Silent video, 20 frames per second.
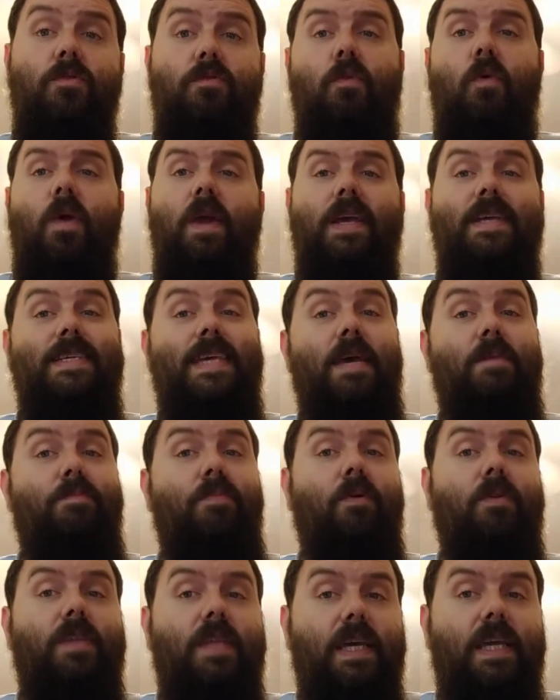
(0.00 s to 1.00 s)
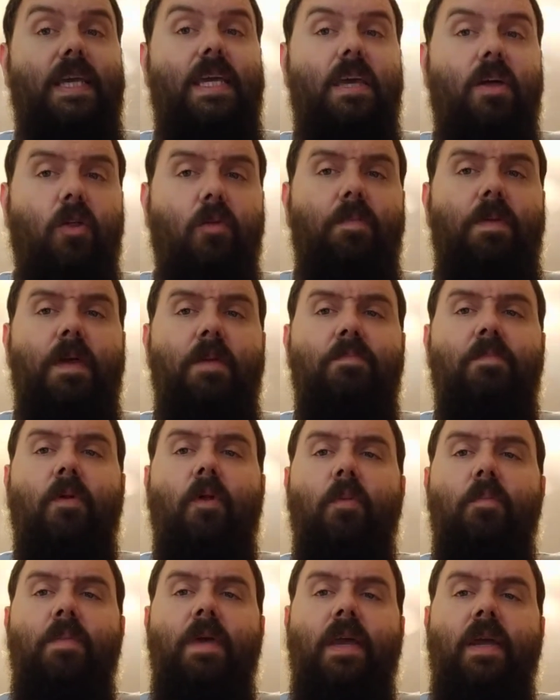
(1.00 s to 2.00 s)
for example, to kill
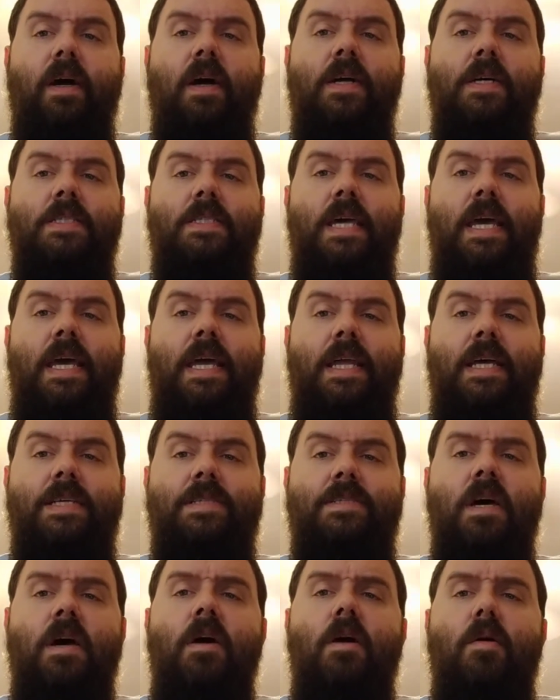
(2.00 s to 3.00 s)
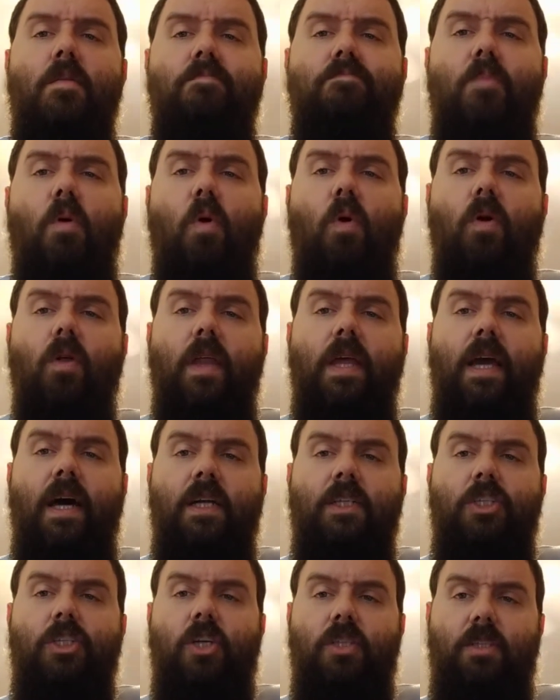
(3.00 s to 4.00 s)
people because it is morally
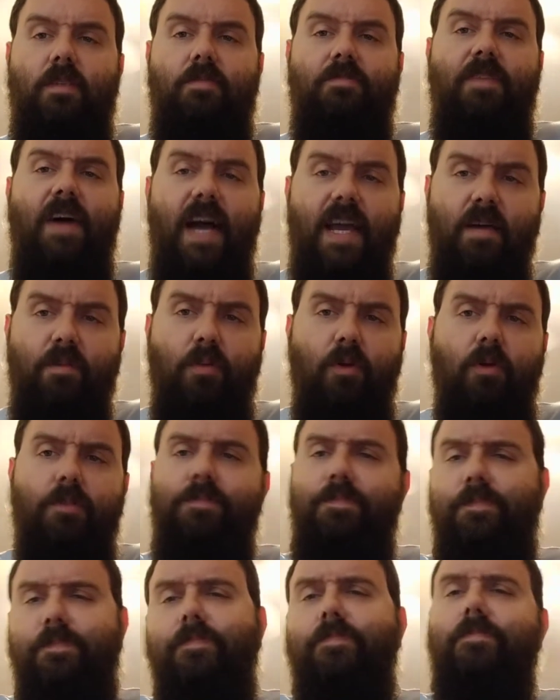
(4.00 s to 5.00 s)
unjustifiable.